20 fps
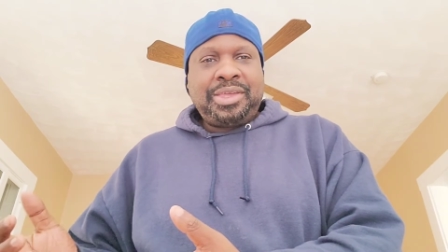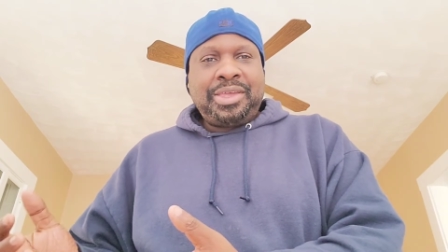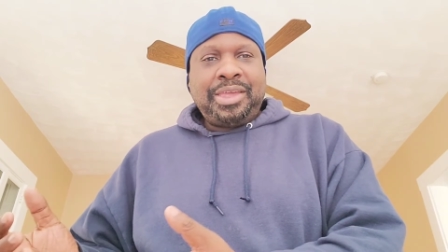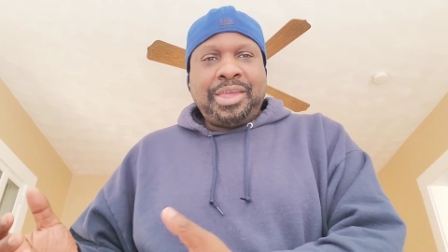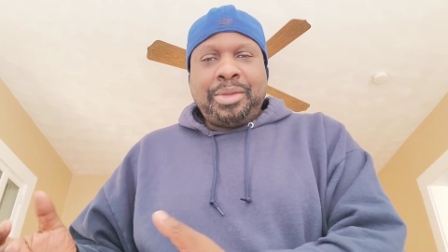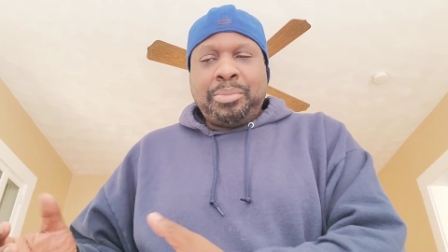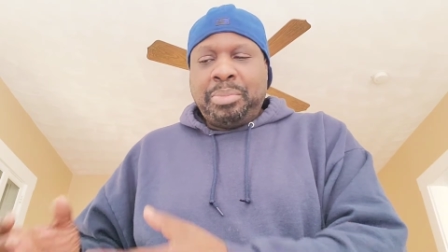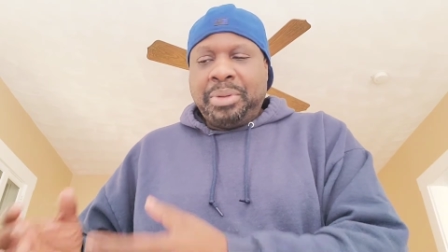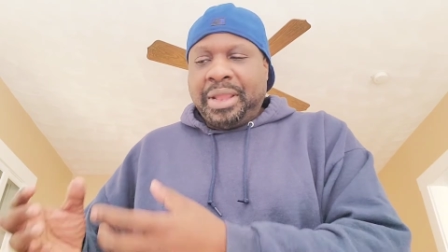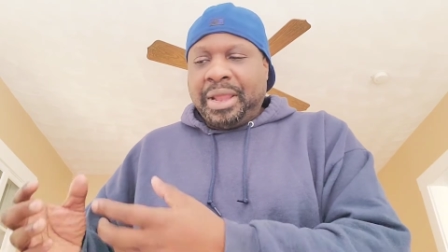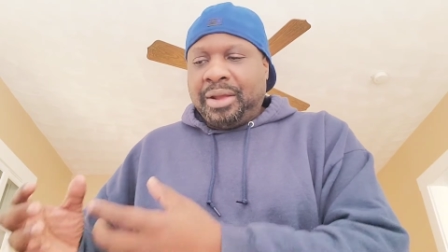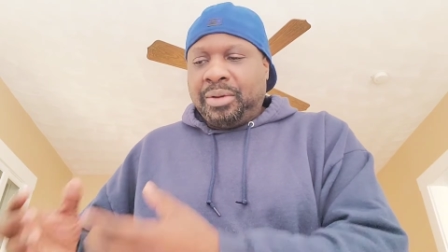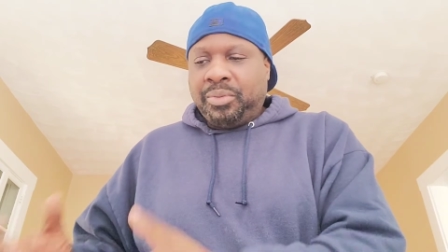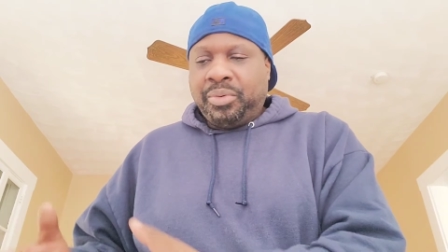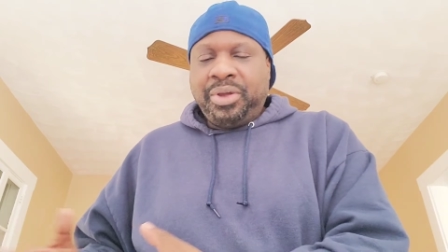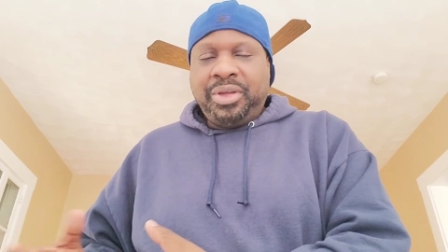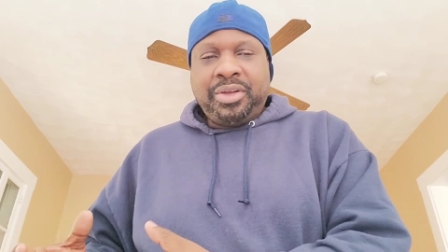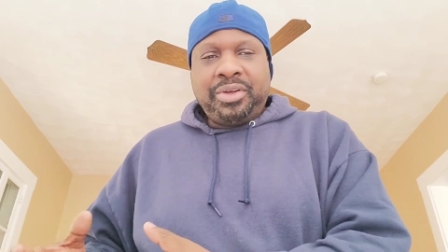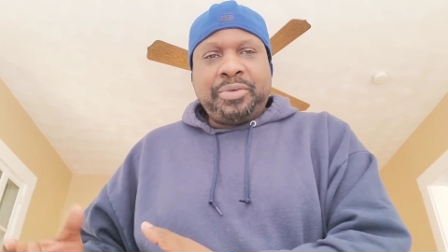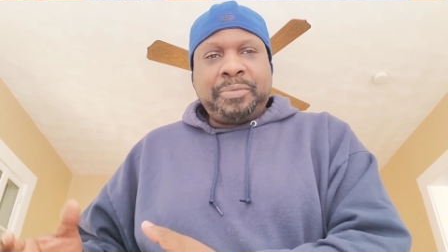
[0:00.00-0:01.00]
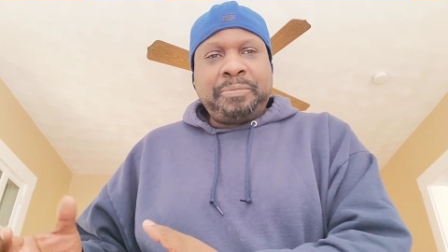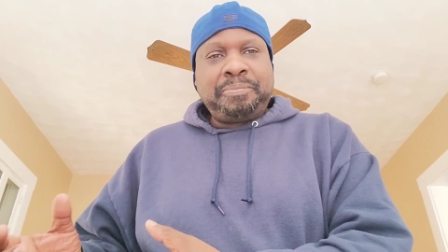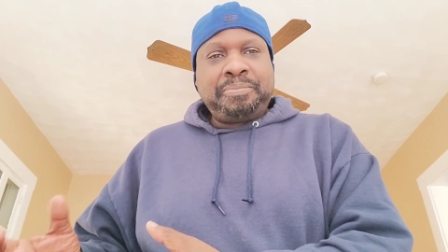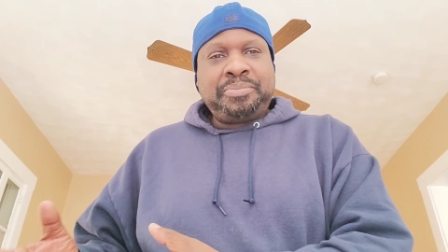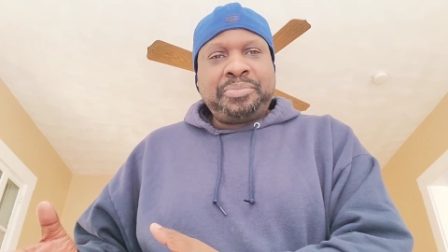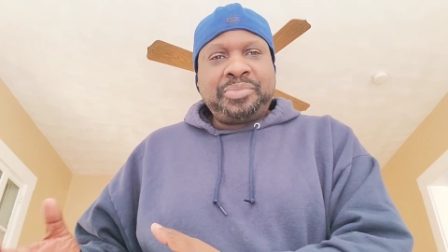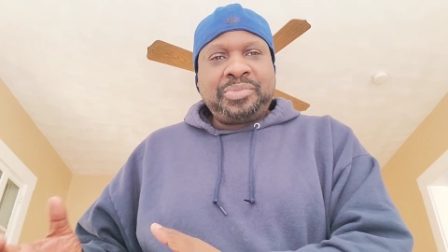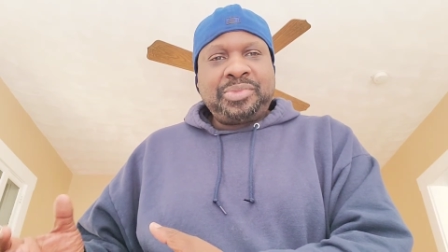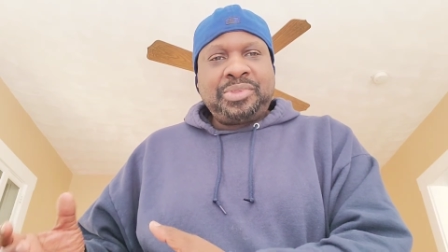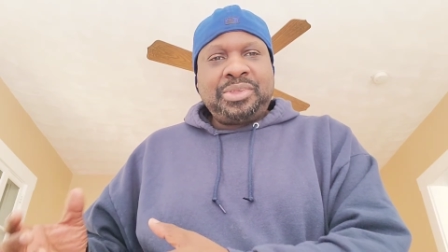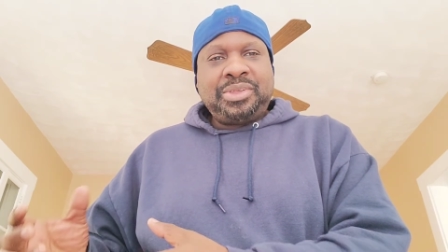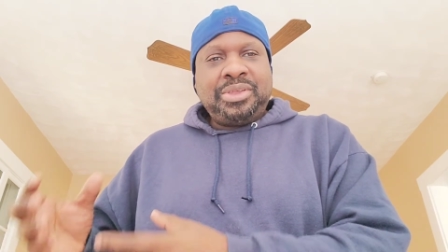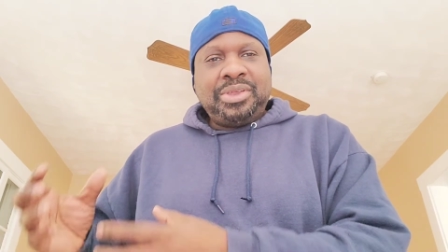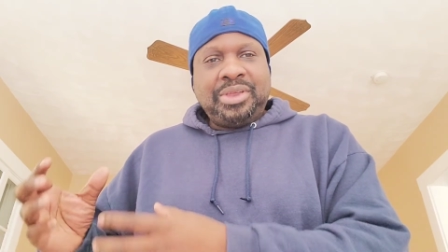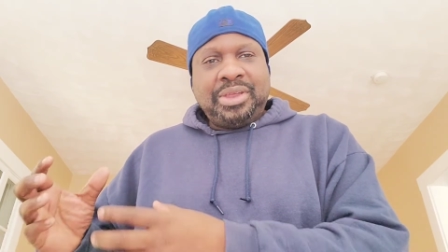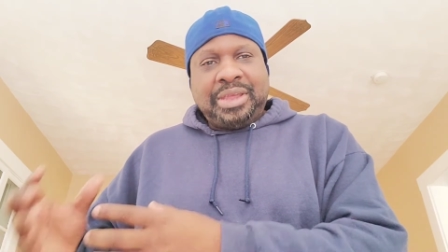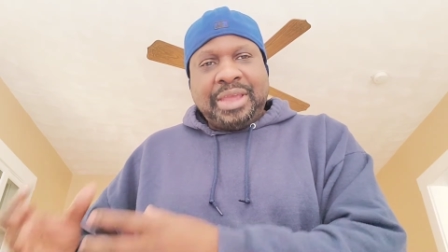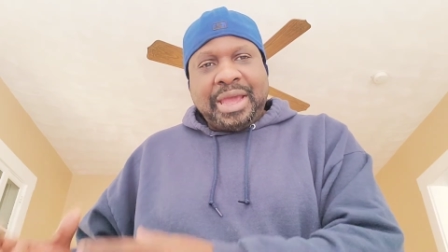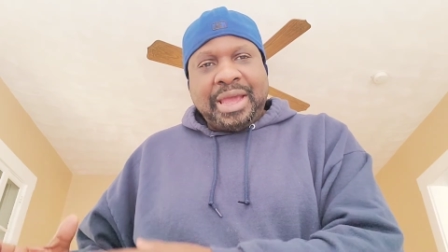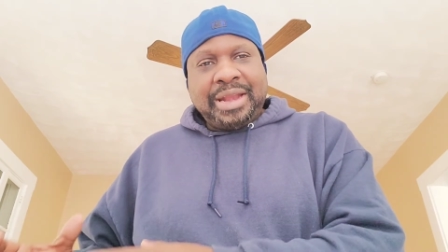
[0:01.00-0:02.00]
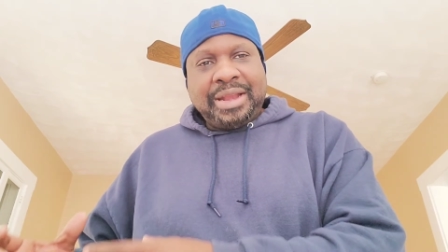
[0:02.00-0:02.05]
and be like, well, you got to